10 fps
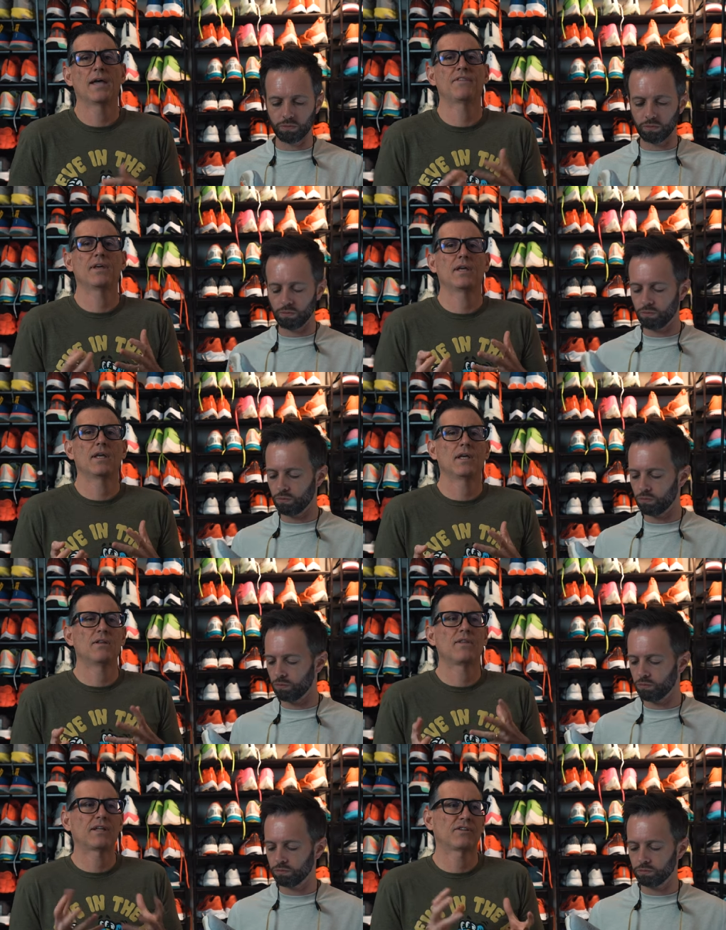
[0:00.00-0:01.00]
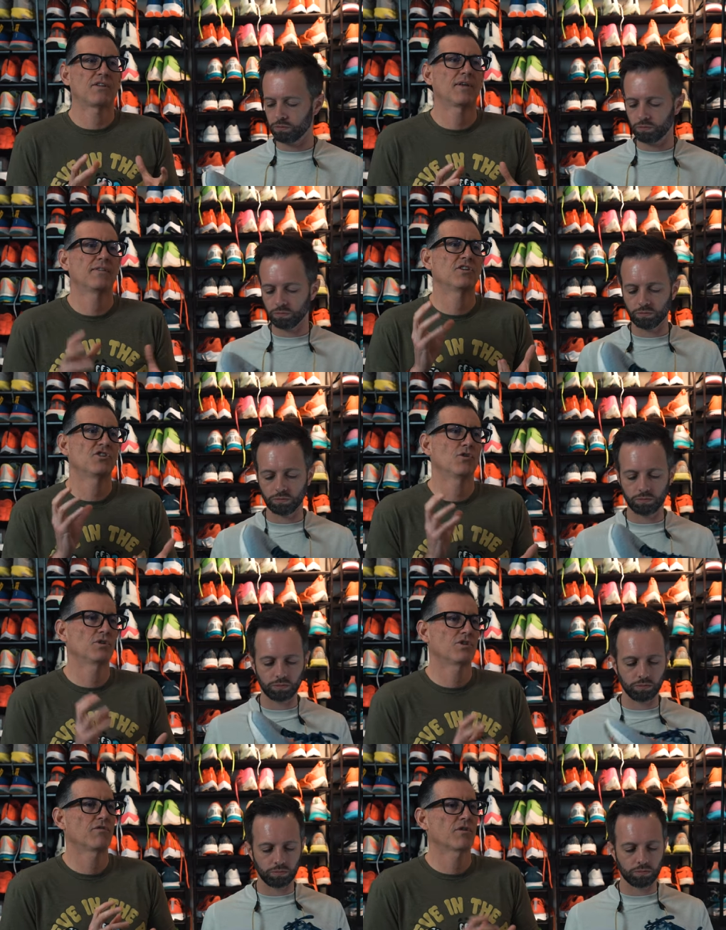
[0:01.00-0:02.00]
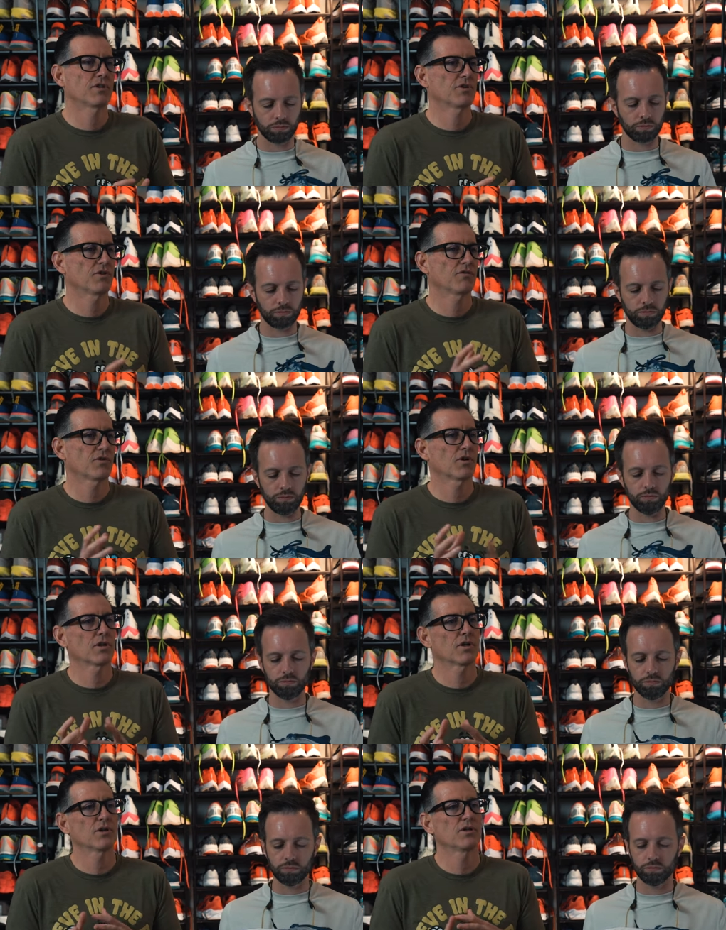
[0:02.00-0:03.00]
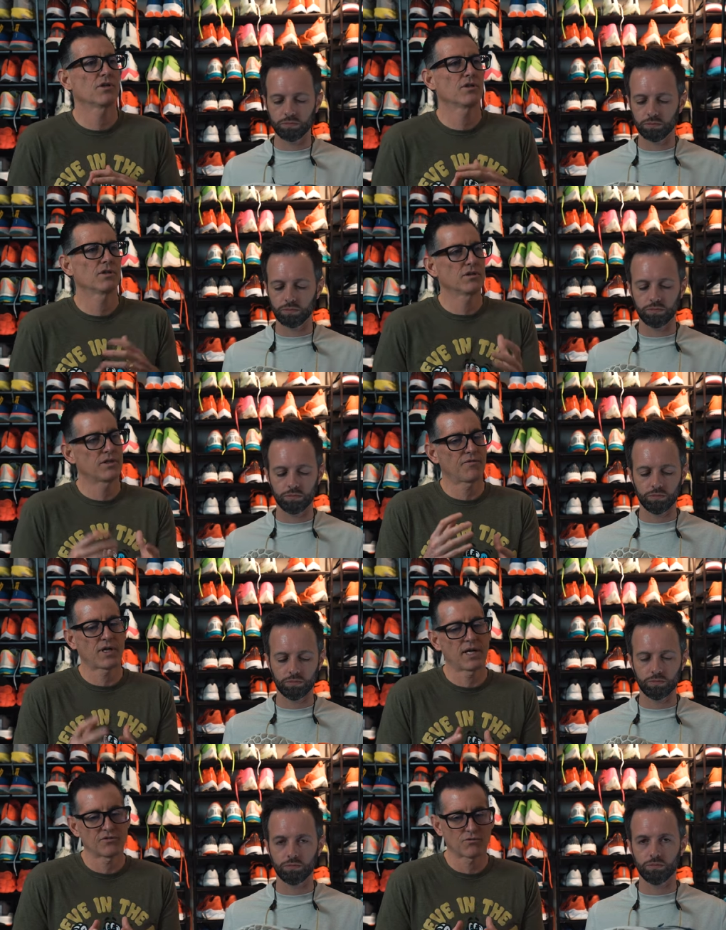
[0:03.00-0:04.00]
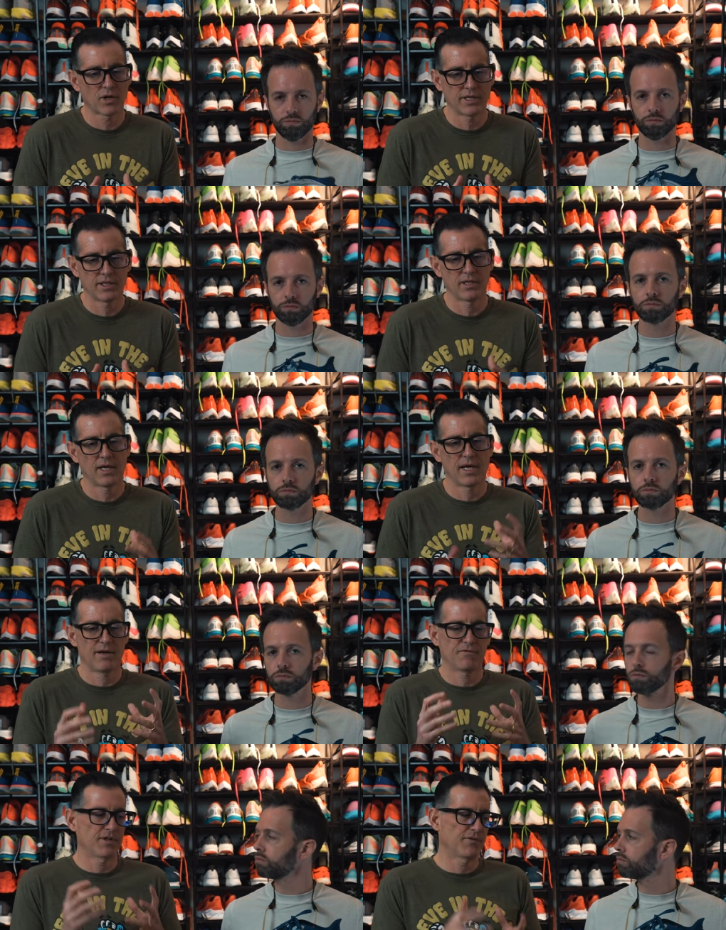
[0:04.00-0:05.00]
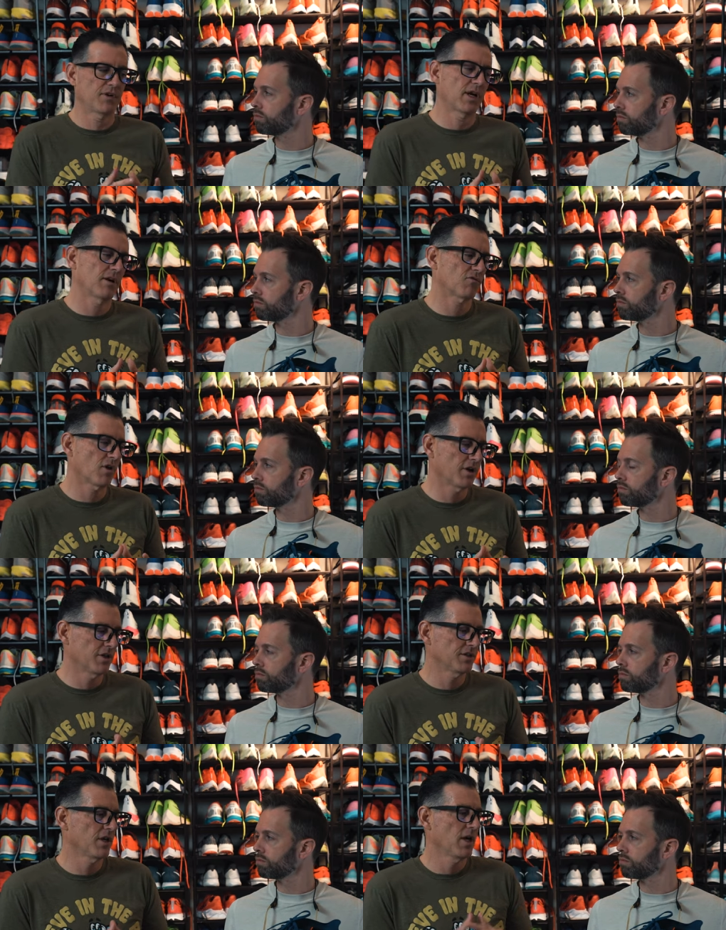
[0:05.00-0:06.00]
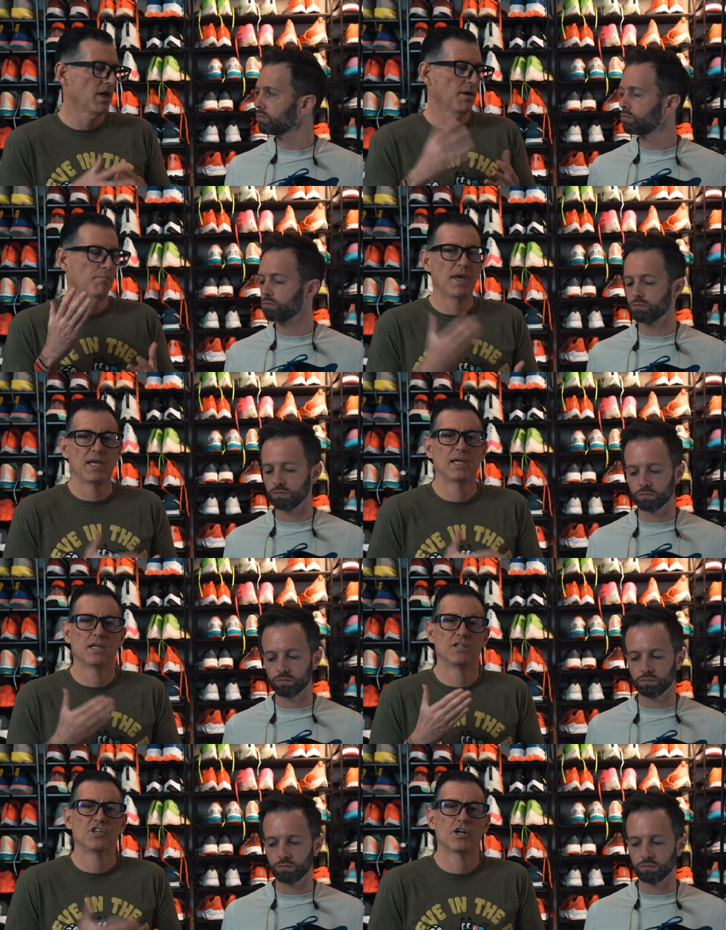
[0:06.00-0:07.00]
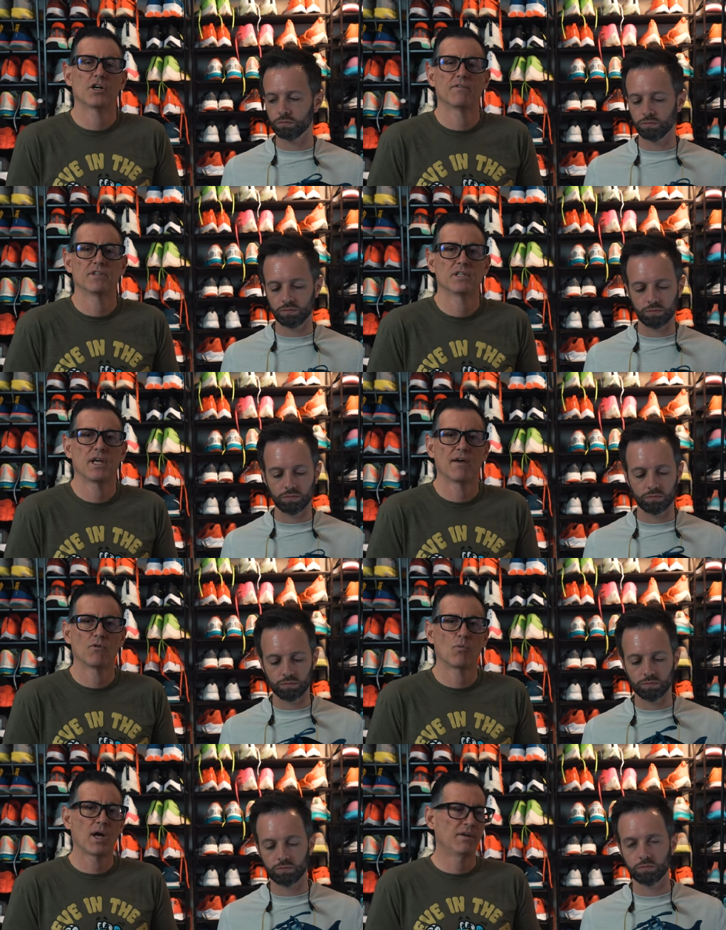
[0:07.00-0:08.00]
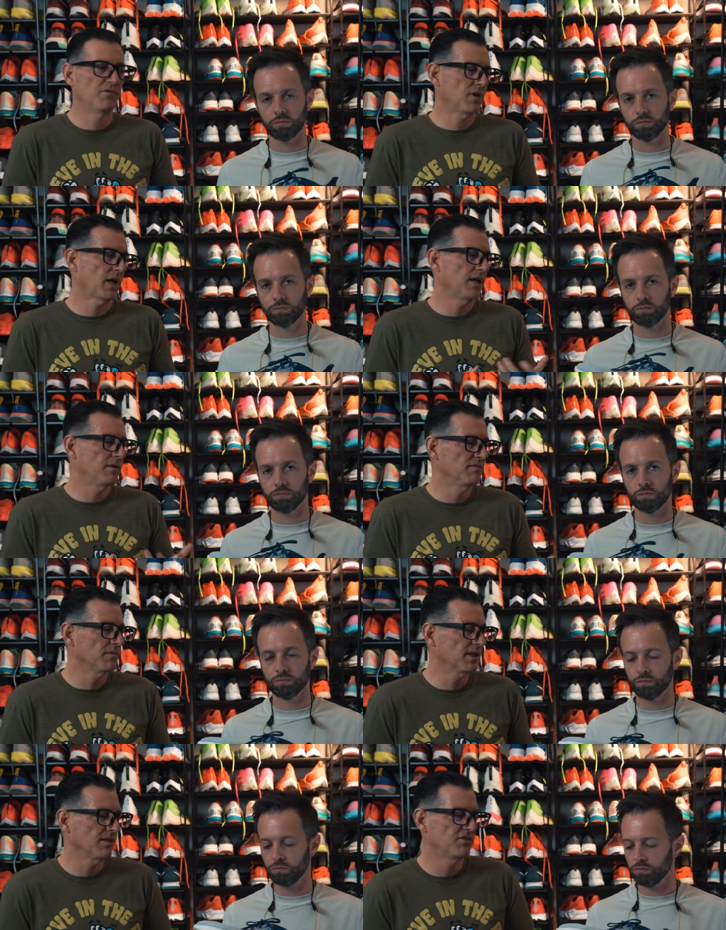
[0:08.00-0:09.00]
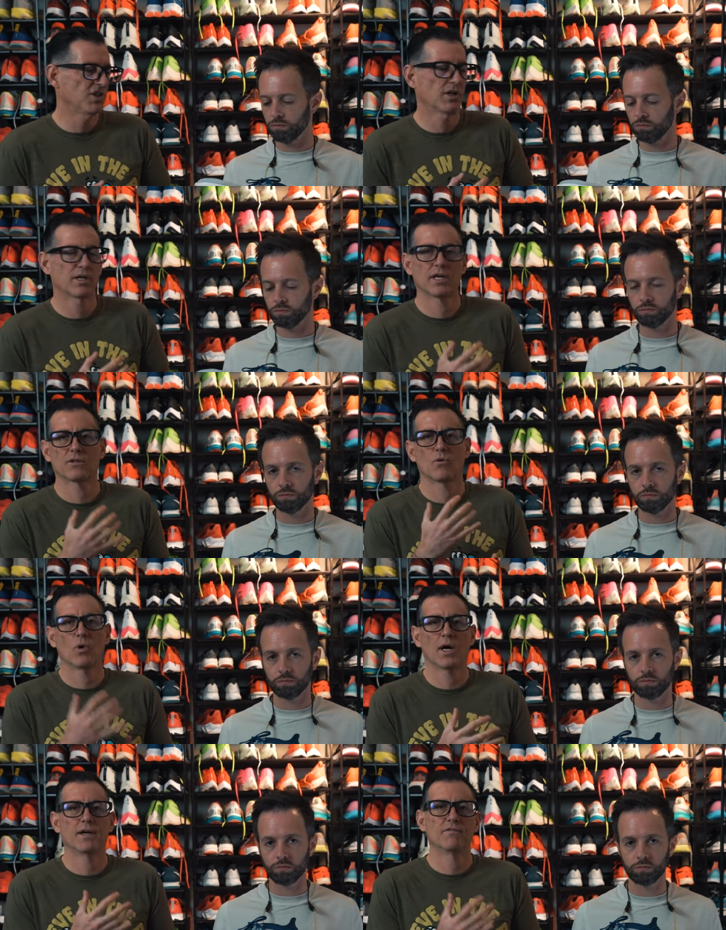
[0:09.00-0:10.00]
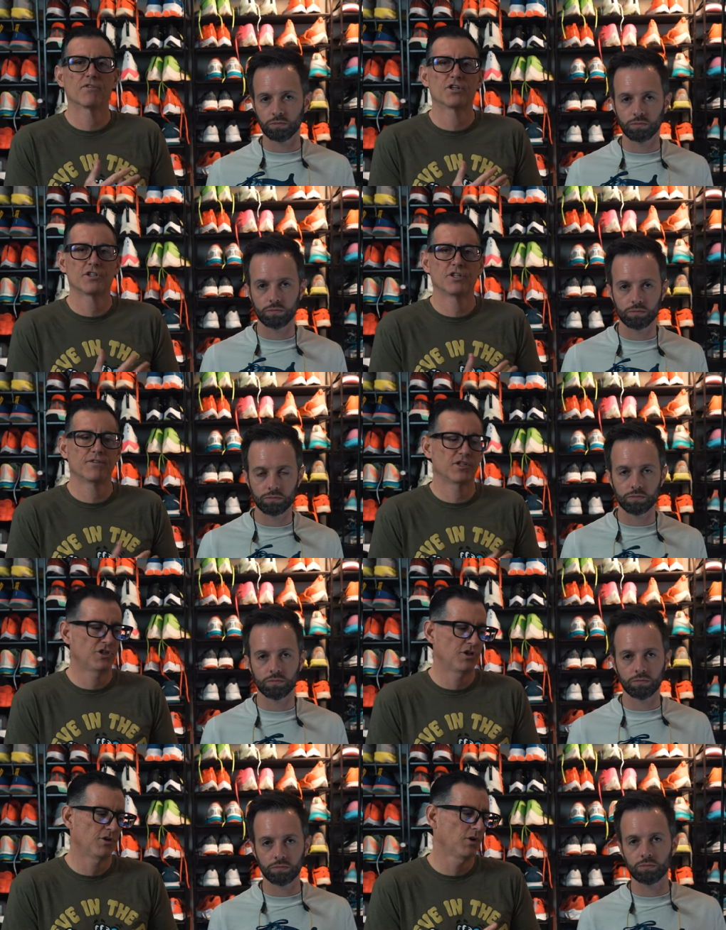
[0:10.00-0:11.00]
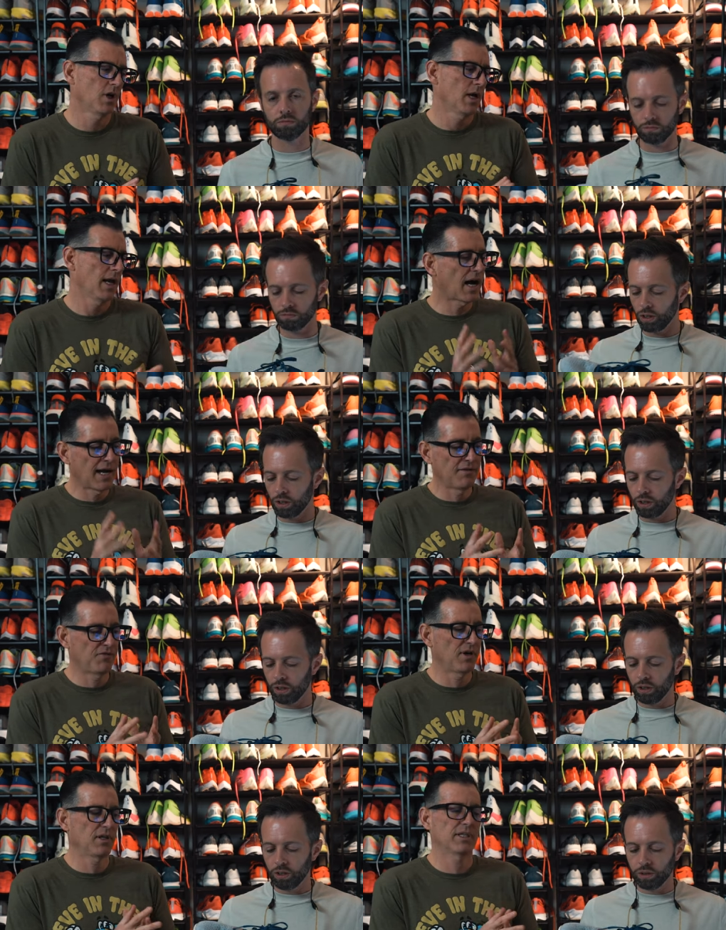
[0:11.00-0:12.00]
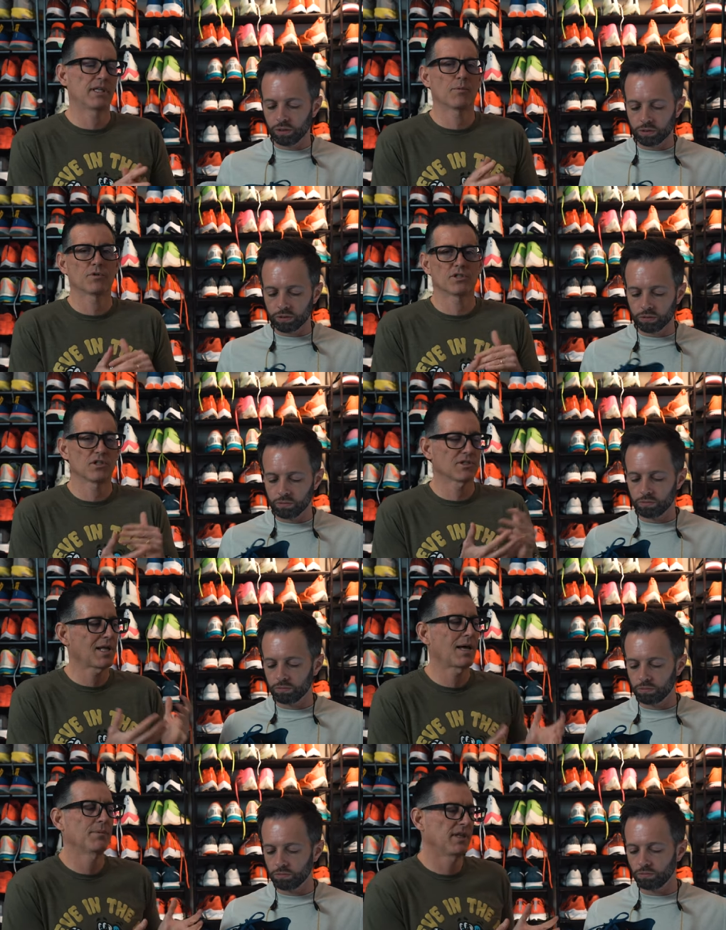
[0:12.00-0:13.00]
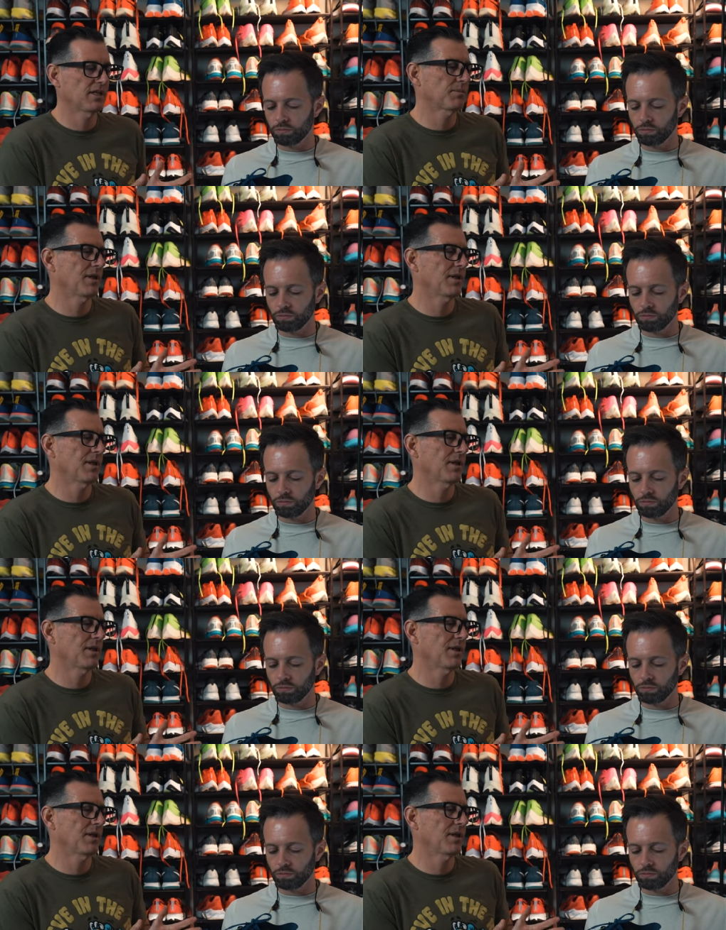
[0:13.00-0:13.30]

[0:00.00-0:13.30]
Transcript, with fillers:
Speaker 1: I think it. that's the thing. This shoe is so versatile for different kinds of running and for different kind of runners. Megan and Jared obviously have the wide foot. I even believe Jared got the wide version of the shoe. I felt like the upper's a little sloppy. That's